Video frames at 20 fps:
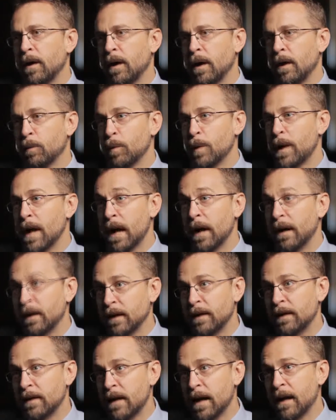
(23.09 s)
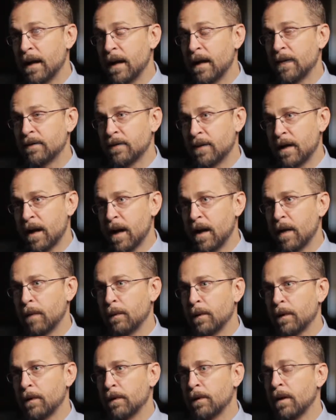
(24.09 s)
In reality, that hasn't
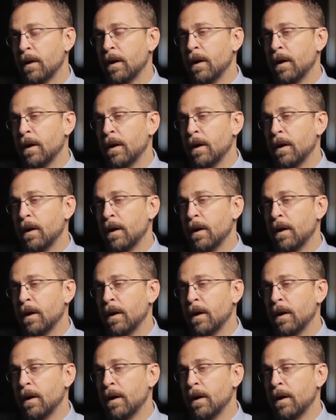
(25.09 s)
happened.